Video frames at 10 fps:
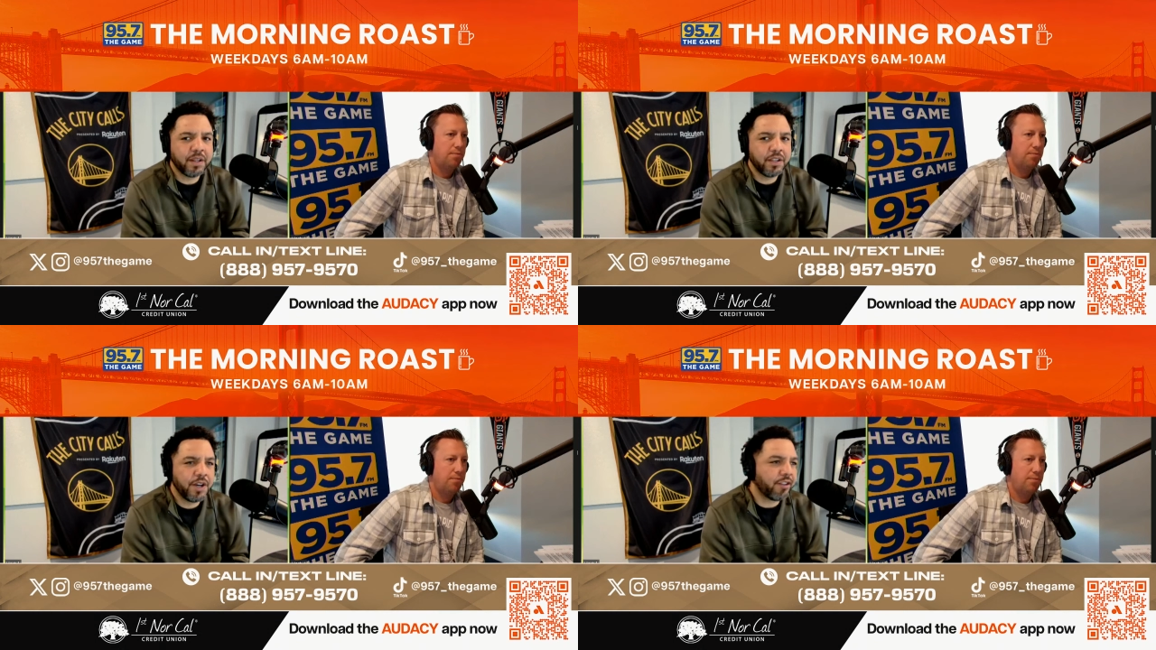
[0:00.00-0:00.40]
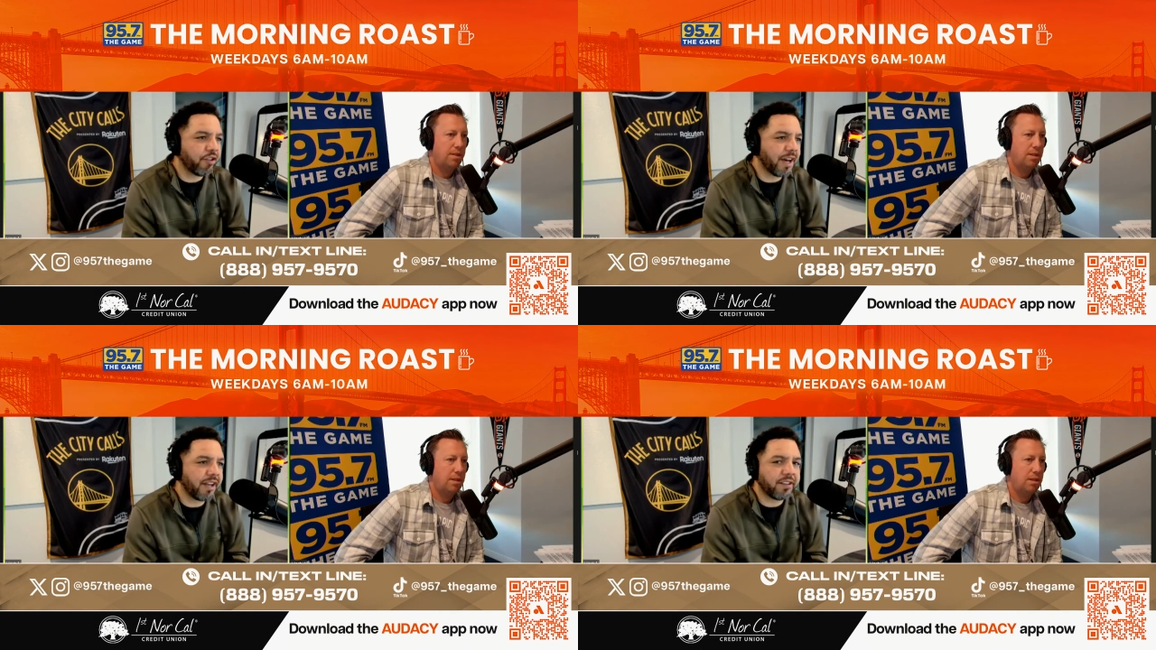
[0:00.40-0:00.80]
Speaker 1: You also
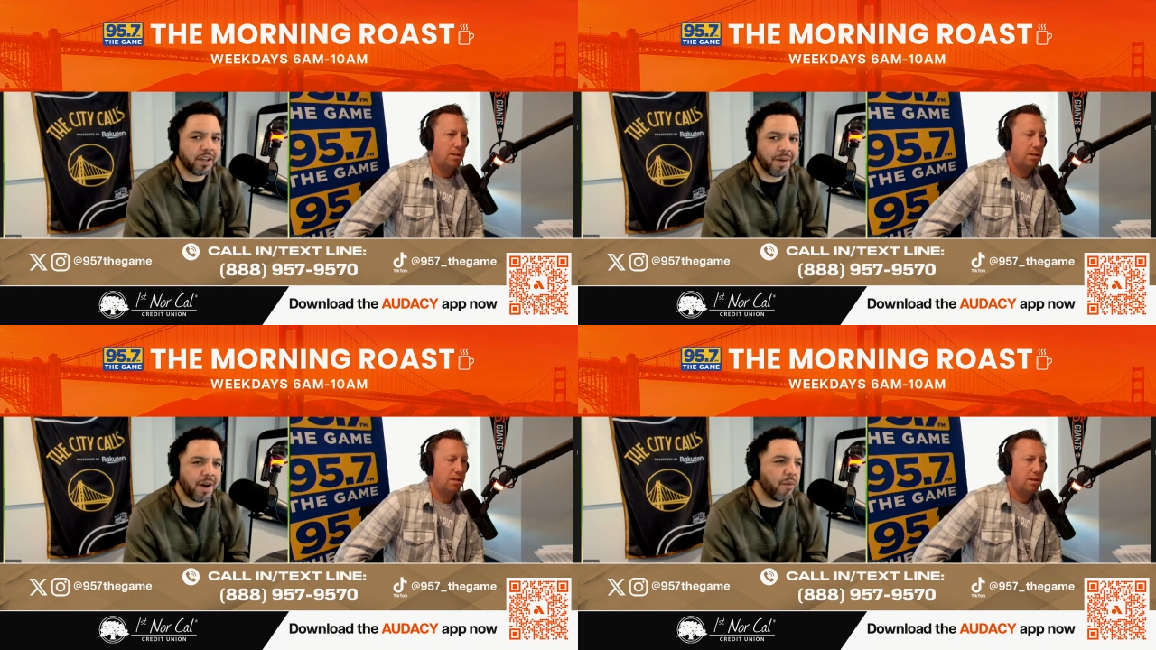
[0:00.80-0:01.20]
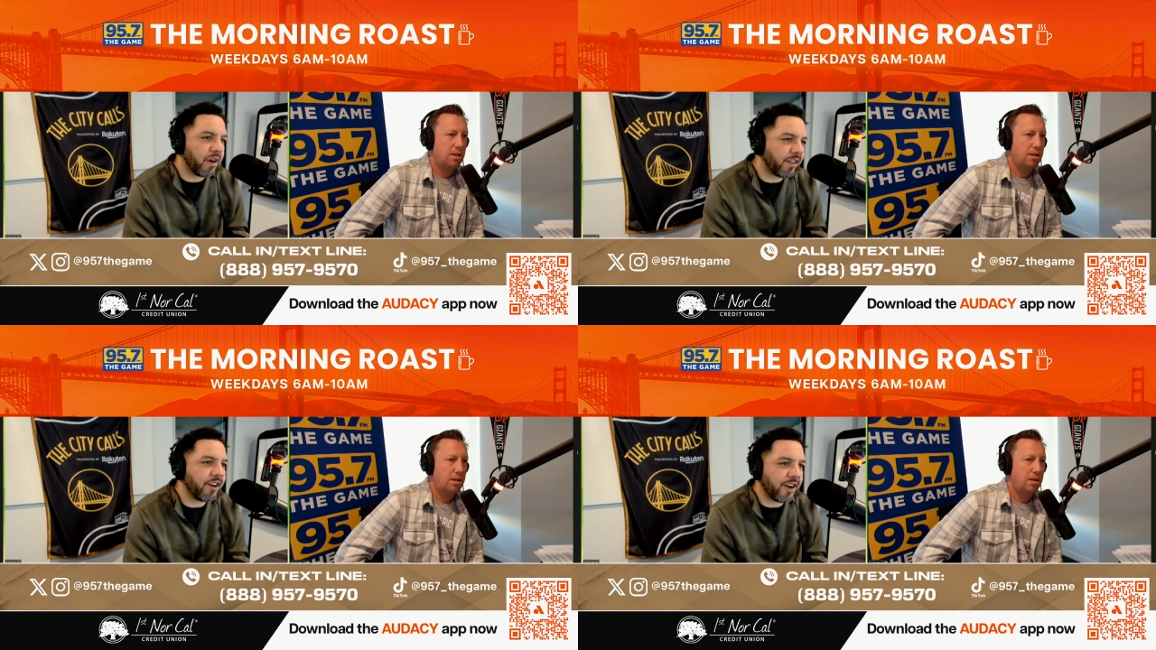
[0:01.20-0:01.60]
got to think about where
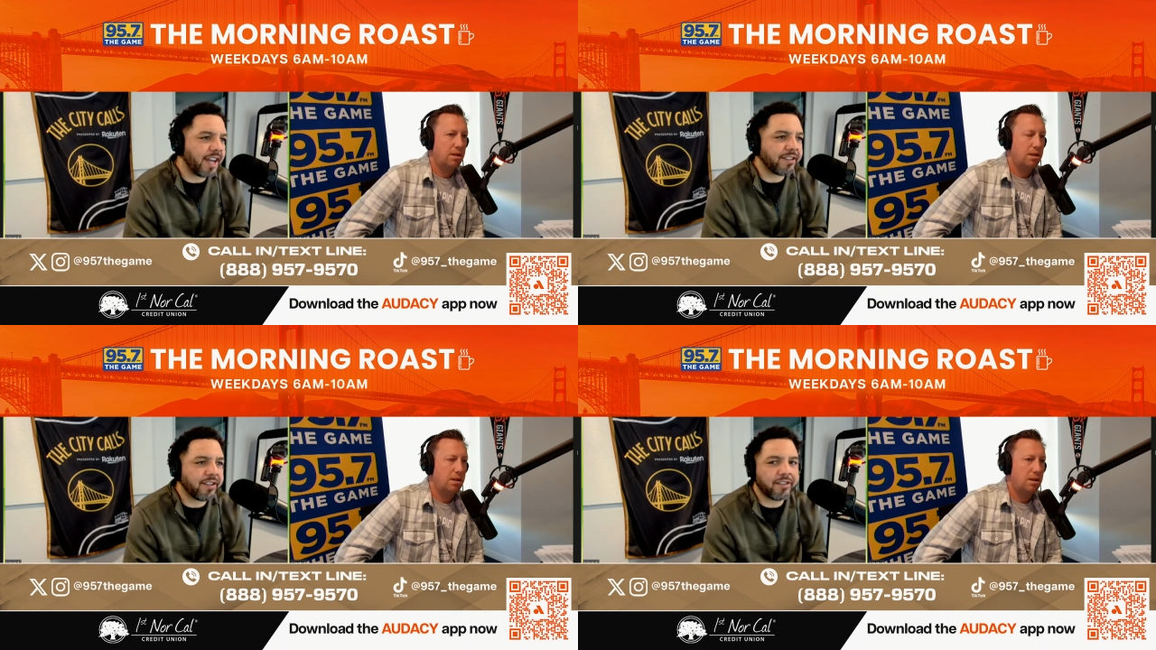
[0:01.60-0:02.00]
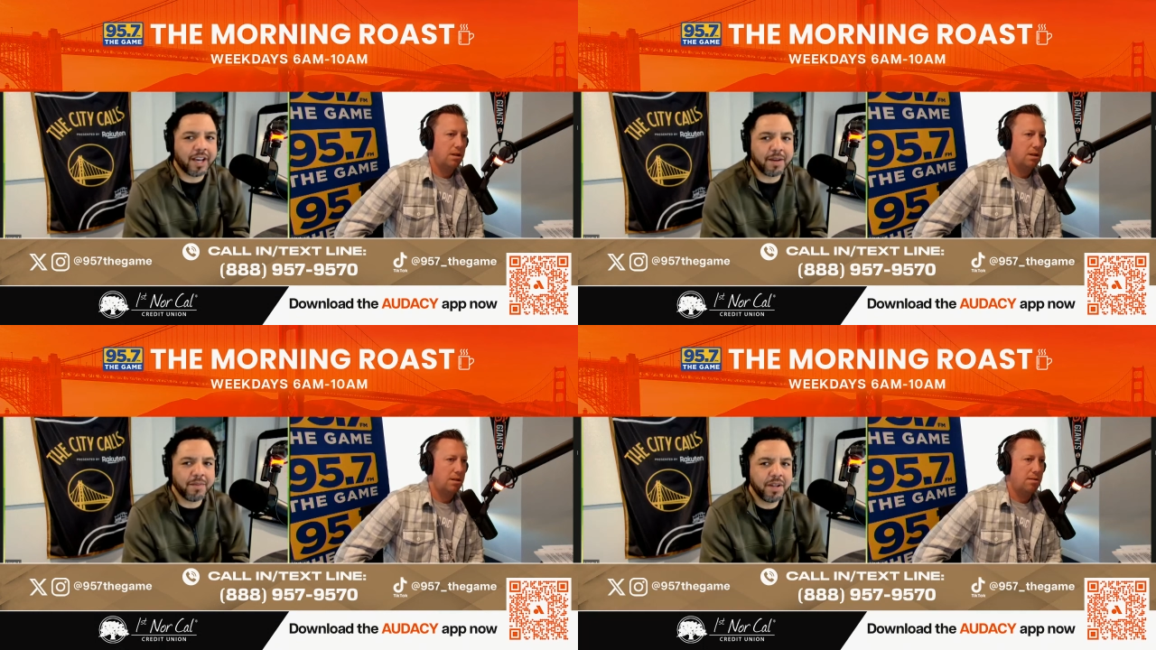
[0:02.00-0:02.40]
they were at at the
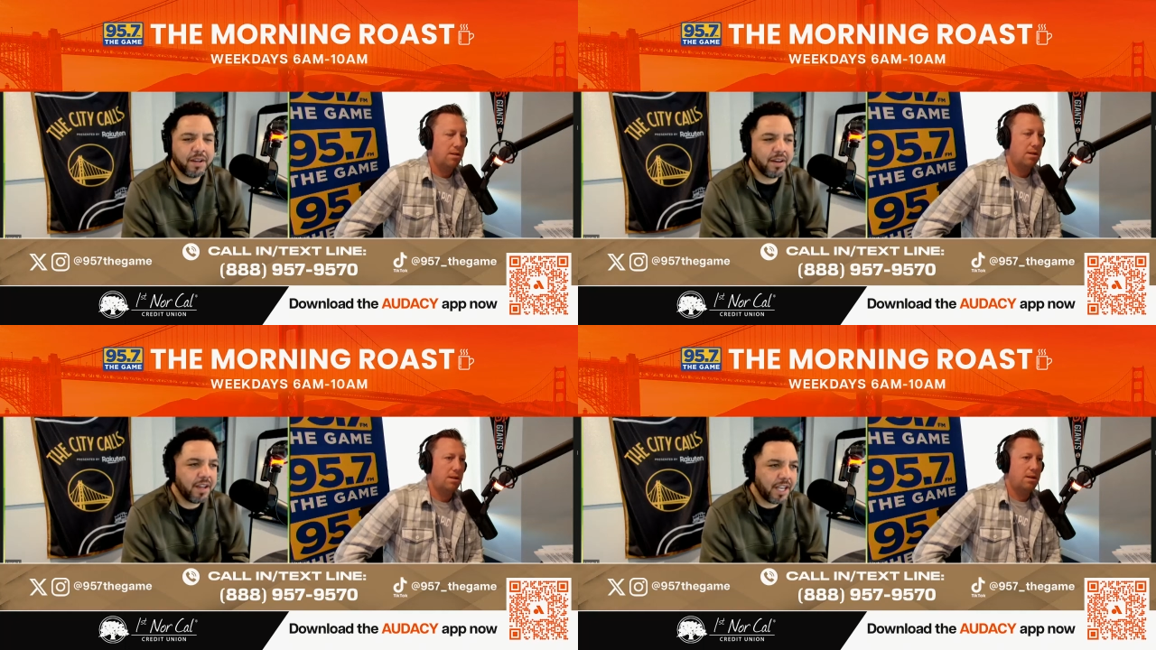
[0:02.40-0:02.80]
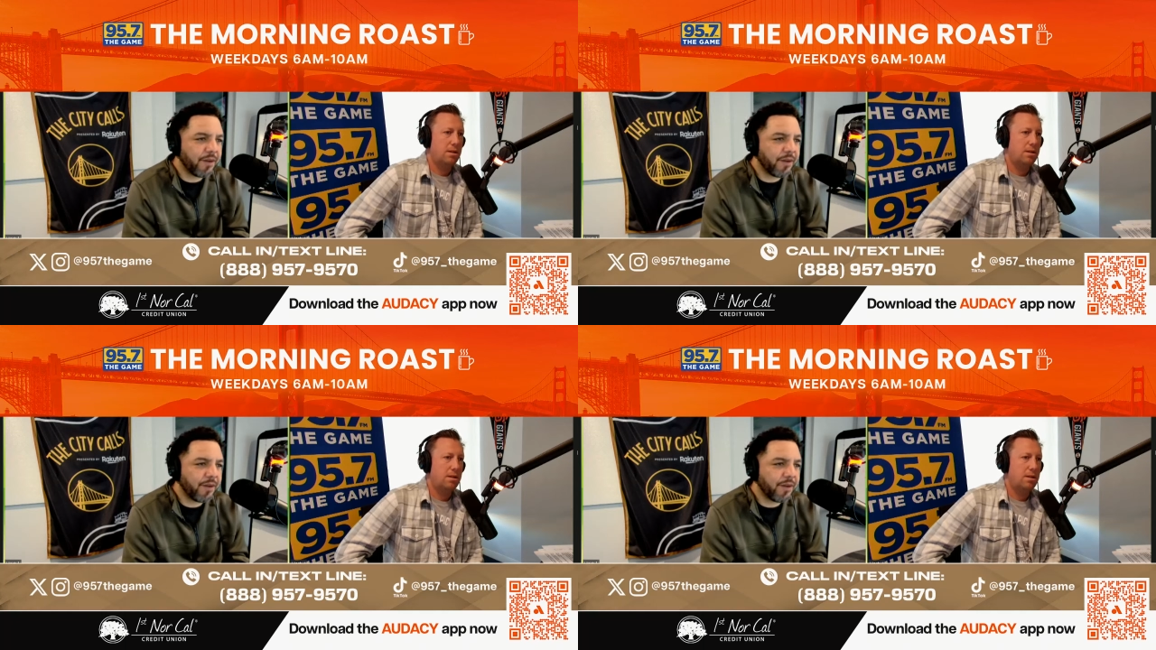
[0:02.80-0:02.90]
time. They were